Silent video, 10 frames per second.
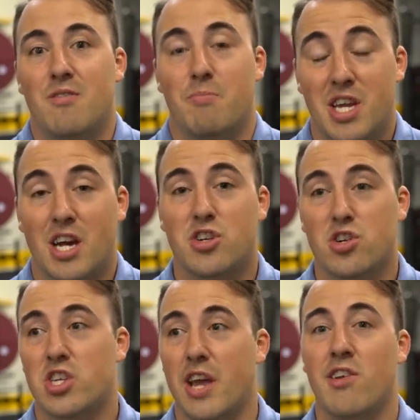because
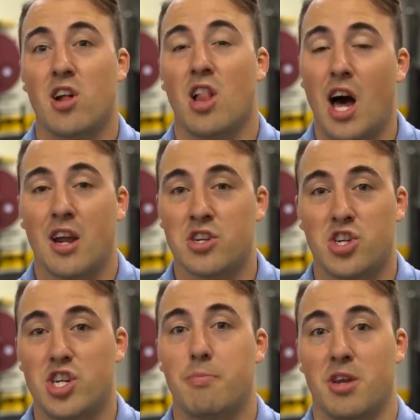you're saving a lot on
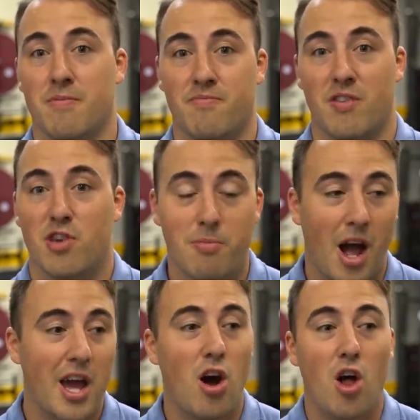shipping. If you
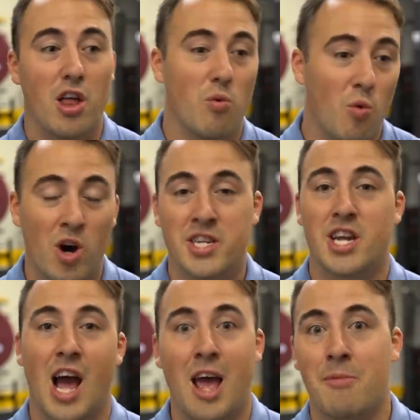buy it all at one
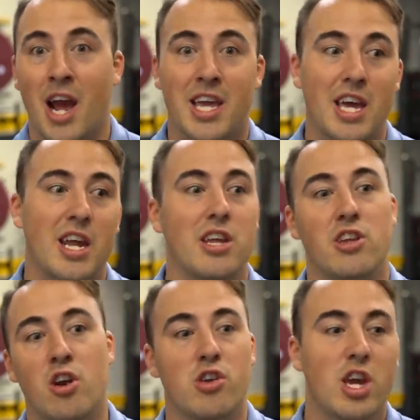time, and I get it,
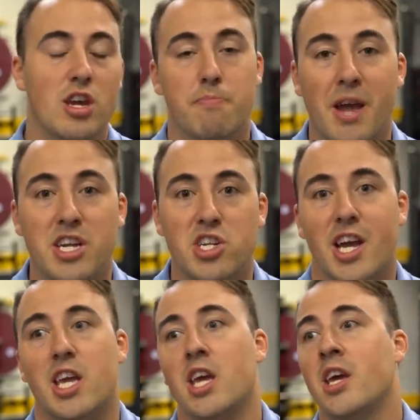you know, you get your
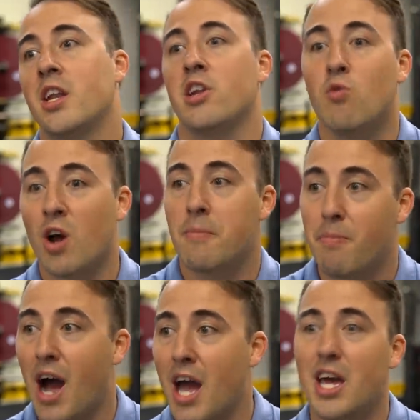paycheck in and you wanna
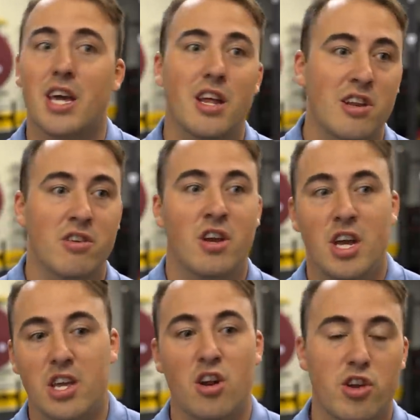buy it and
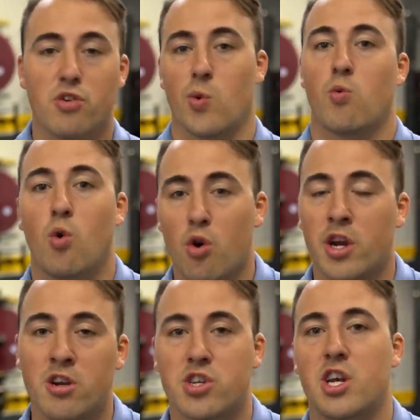you know, you're
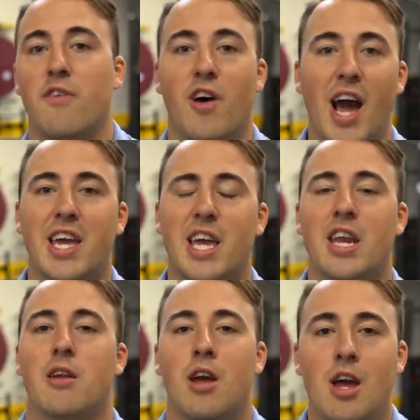rewarding yourself, I get
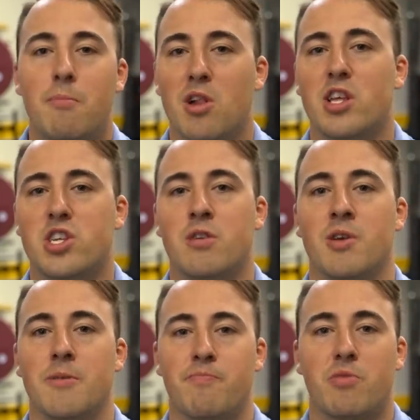it, but listen to
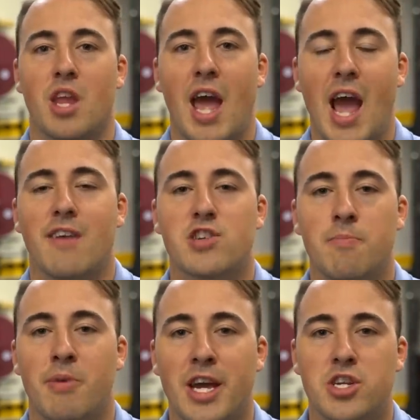me, have
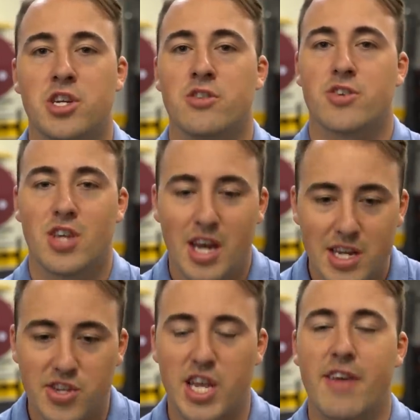some patience.
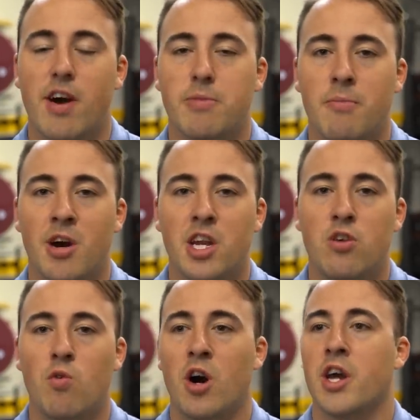Save up the money
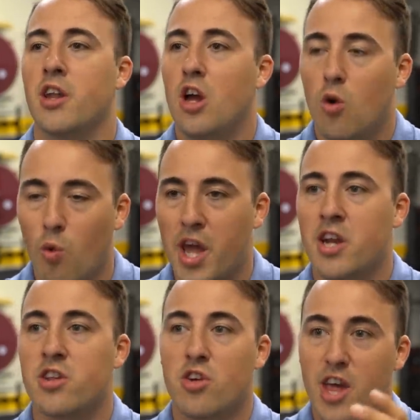you want, wait
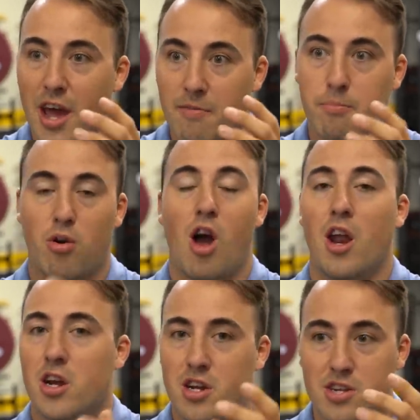until that
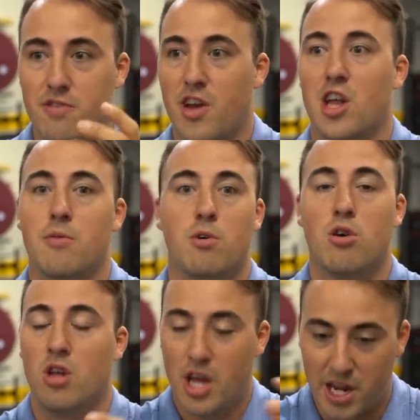product is
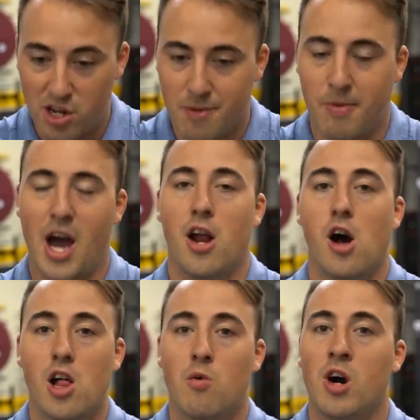available and you can buy it
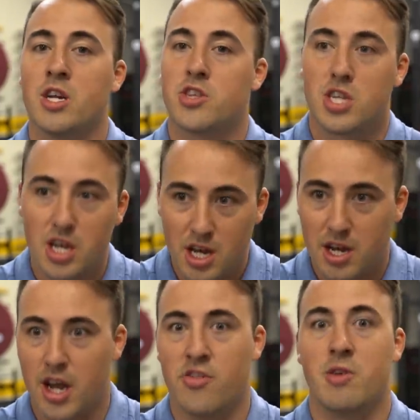all at once,
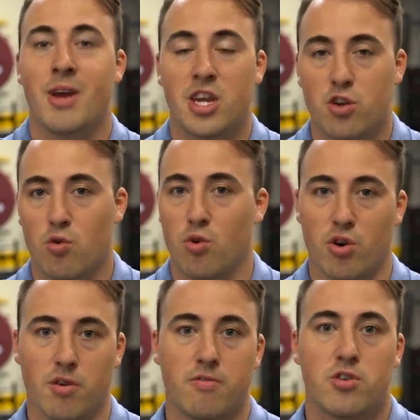and then make your
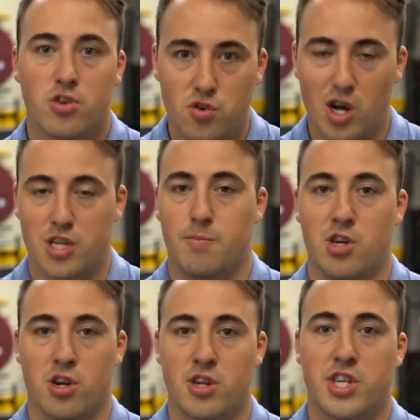order. Trust me,
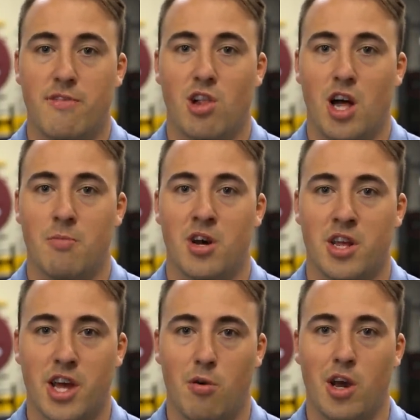you're gonna save a lot of
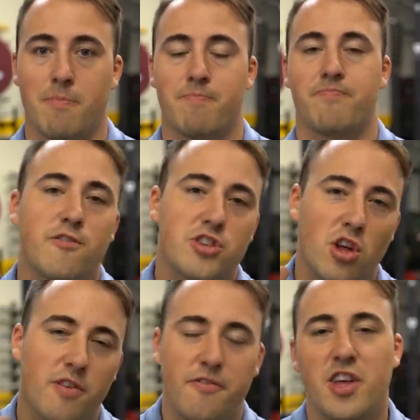money that way.
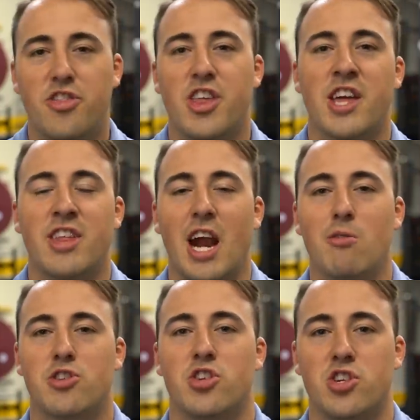So the fifth thing that I
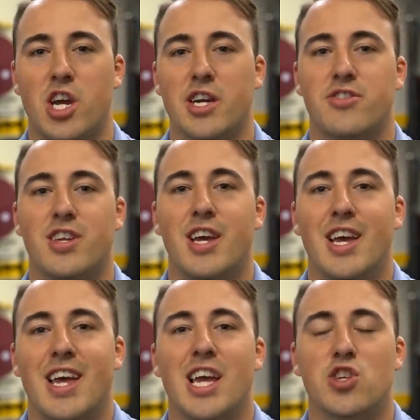would suggest
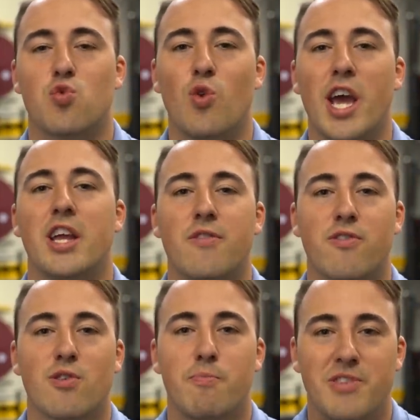is wait
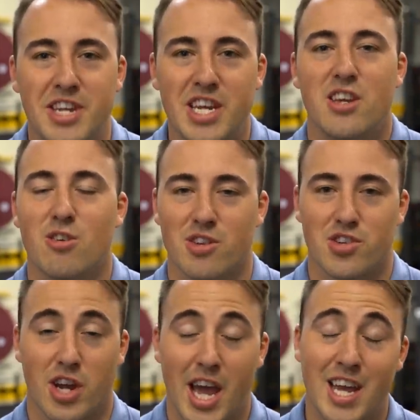for
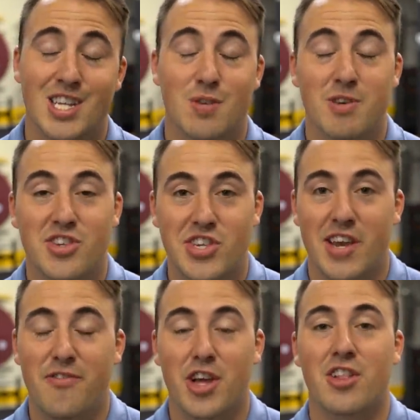deals, okay? And
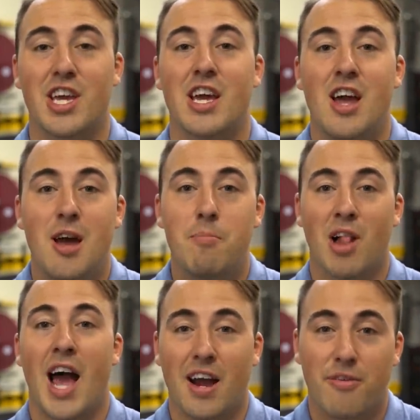specifically
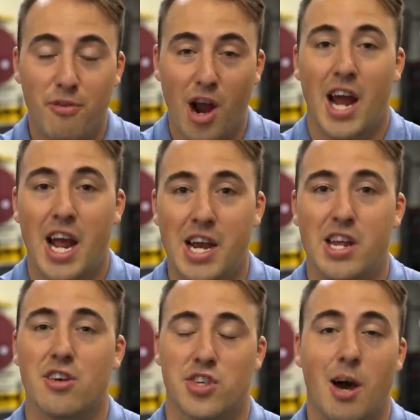Black Friday
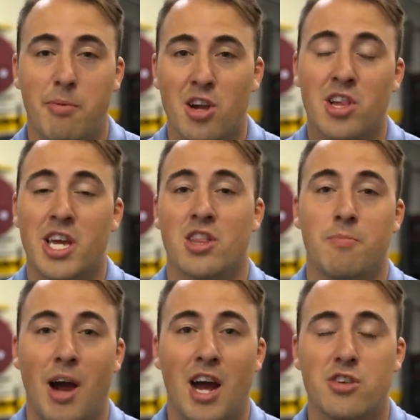deals. I'll put a link in the
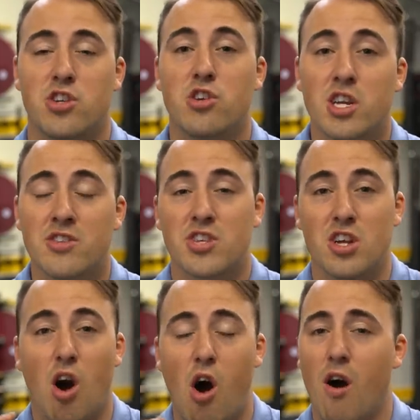bio so you can
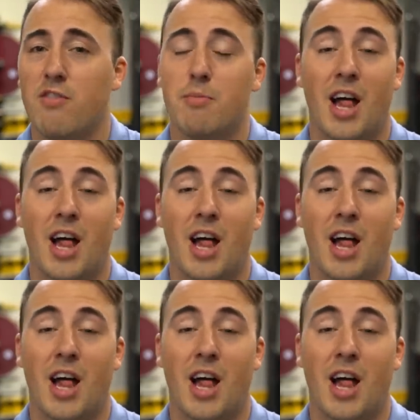see all the